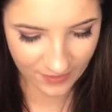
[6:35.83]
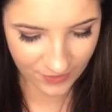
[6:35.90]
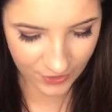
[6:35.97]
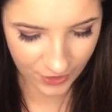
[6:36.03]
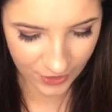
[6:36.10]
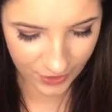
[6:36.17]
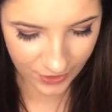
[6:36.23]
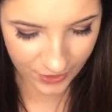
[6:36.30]

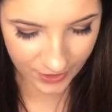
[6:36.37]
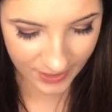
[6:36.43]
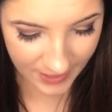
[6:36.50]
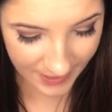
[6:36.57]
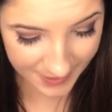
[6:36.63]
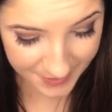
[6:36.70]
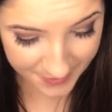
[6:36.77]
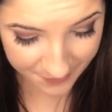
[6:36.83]
They're
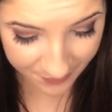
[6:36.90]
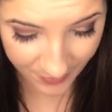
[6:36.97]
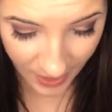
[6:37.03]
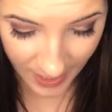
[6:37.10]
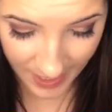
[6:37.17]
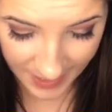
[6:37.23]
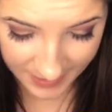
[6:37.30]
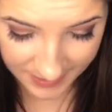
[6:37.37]
grey
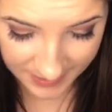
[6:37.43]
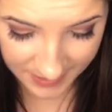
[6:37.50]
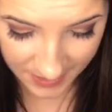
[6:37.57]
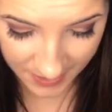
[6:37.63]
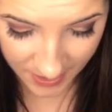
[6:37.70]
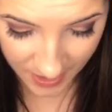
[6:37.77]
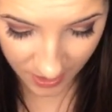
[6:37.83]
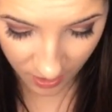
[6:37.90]
and
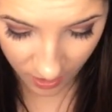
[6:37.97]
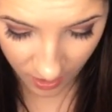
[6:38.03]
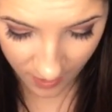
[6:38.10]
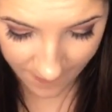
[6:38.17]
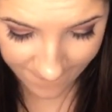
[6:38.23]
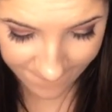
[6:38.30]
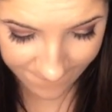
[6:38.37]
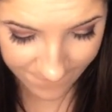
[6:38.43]
they
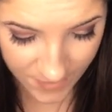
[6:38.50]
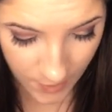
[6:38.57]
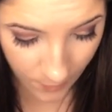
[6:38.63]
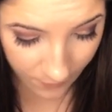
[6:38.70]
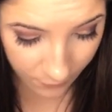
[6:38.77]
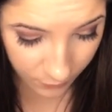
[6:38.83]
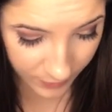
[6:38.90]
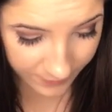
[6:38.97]

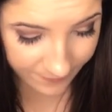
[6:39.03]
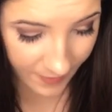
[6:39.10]
were only £5.